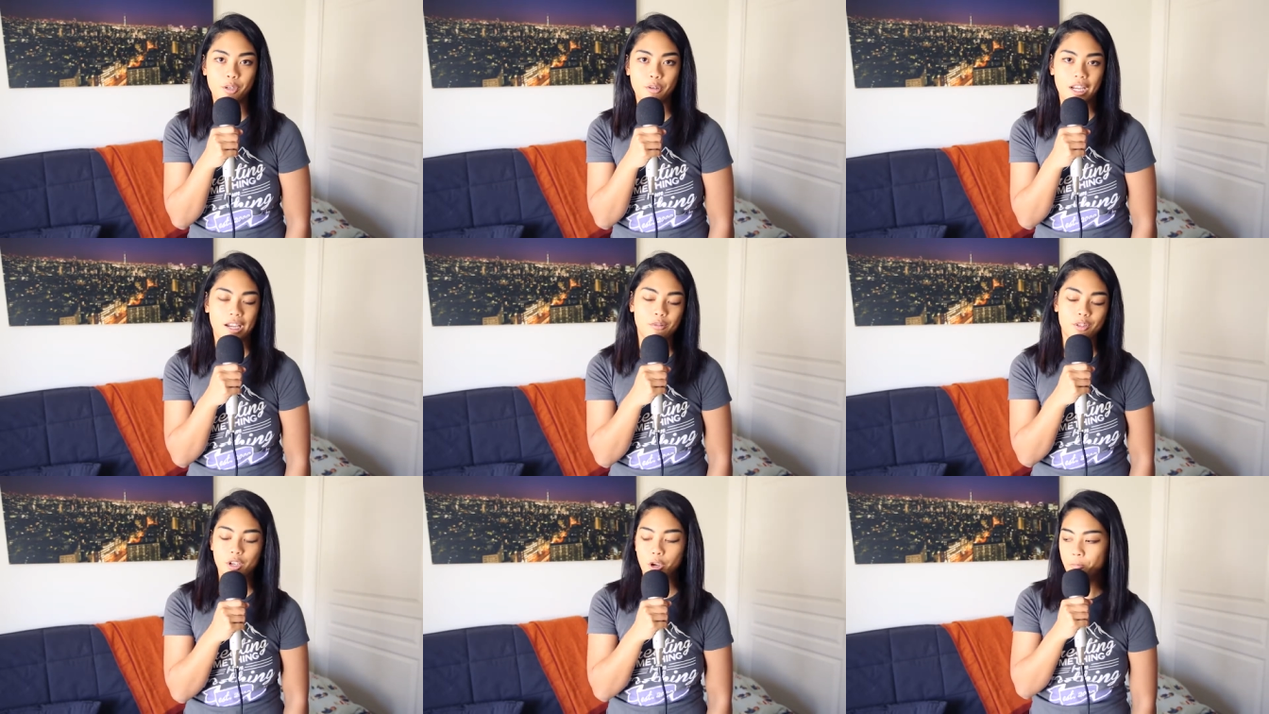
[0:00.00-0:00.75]
Okay,
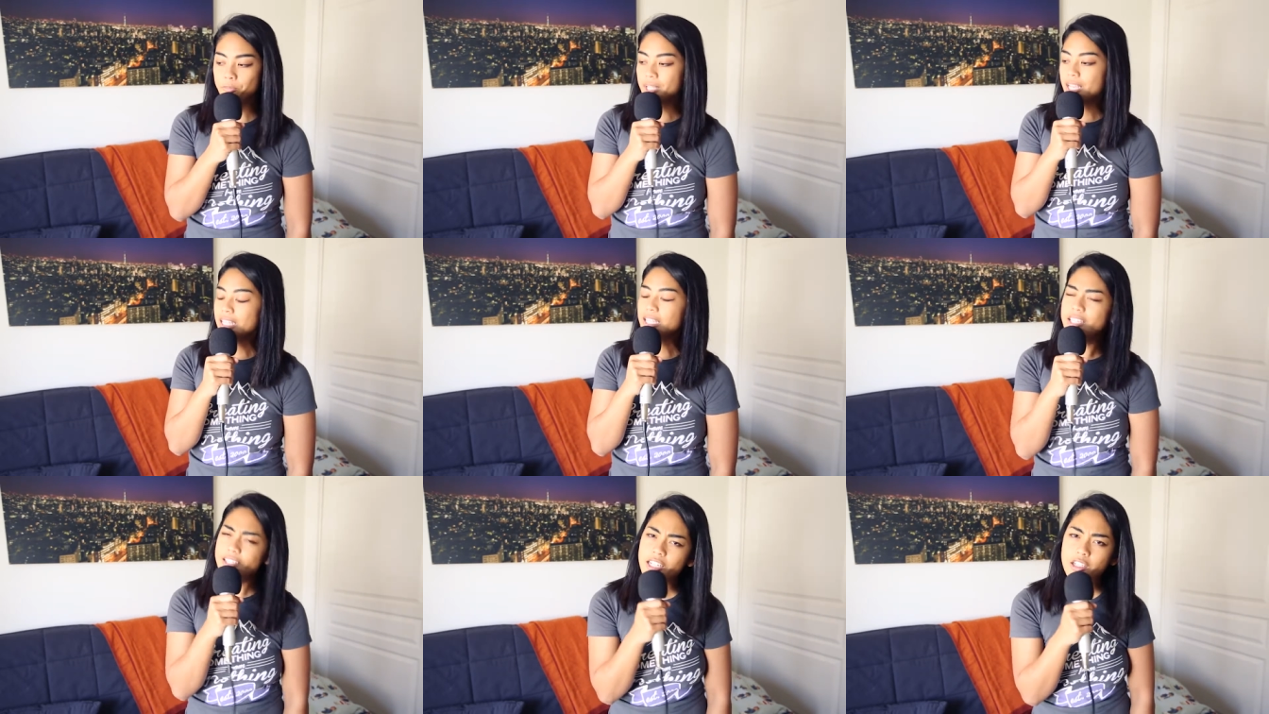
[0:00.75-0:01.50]
so
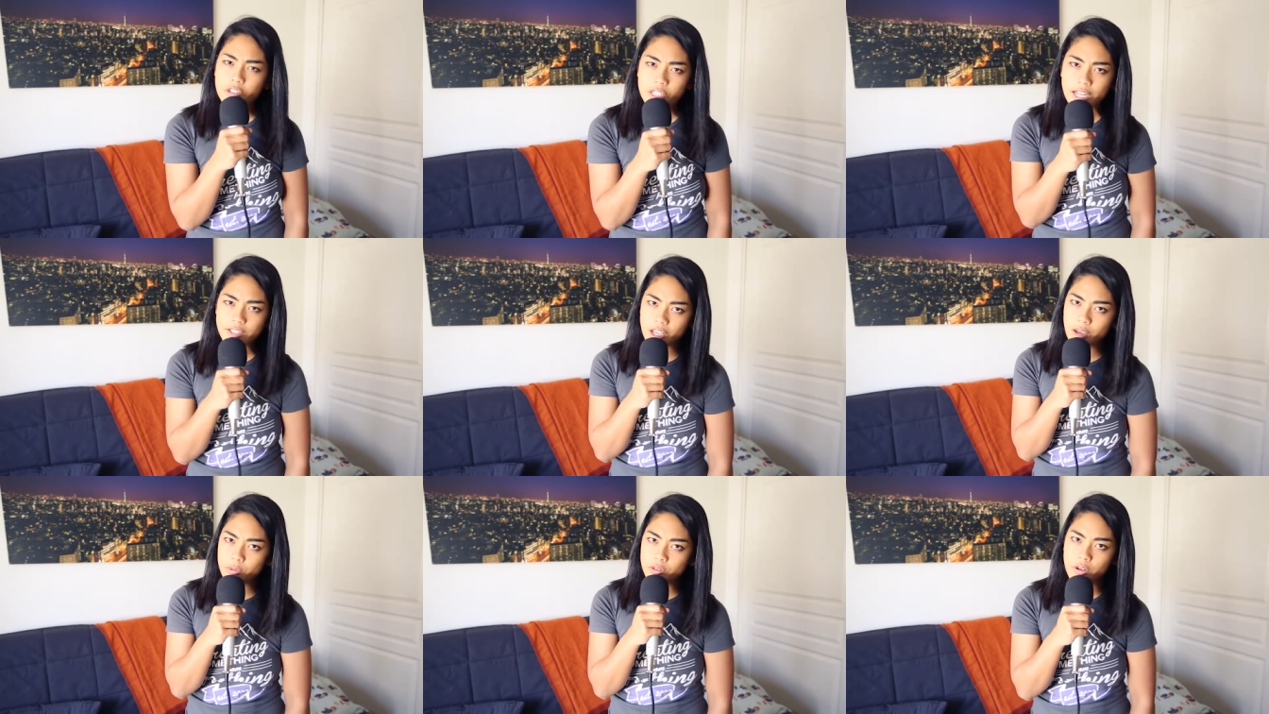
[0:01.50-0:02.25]
let's get into today's
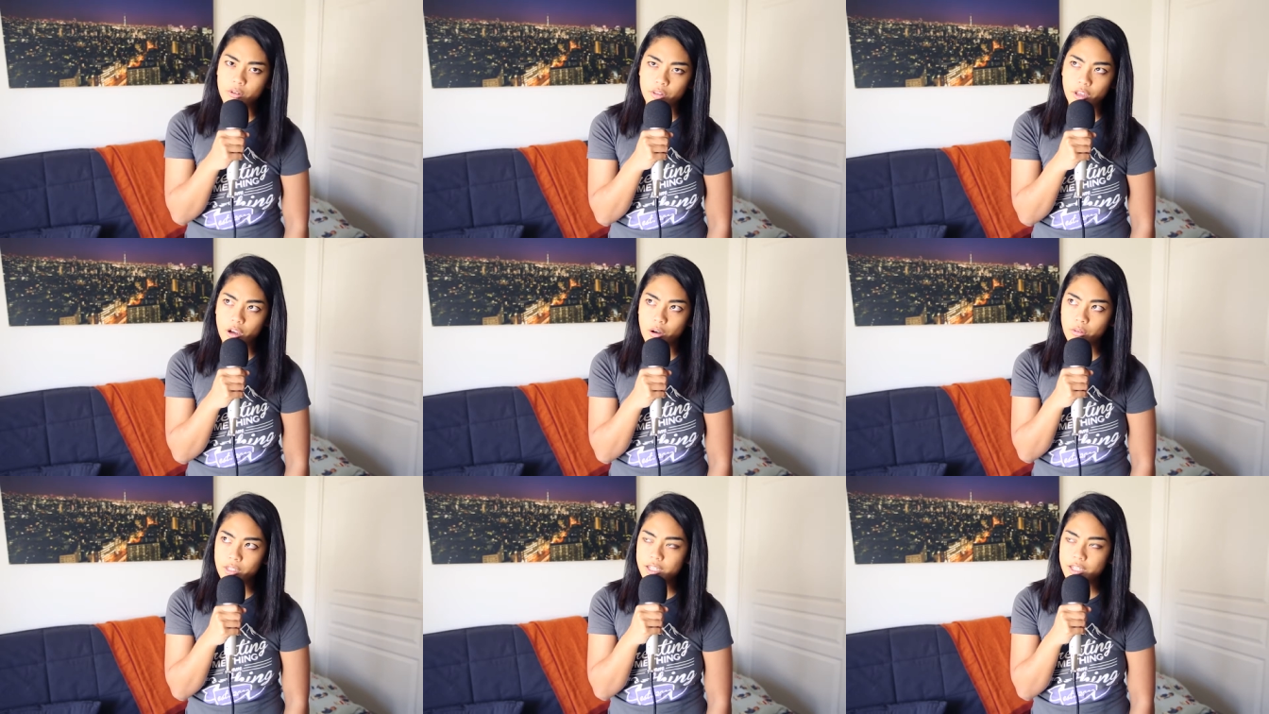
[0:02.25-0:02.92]
episode, though.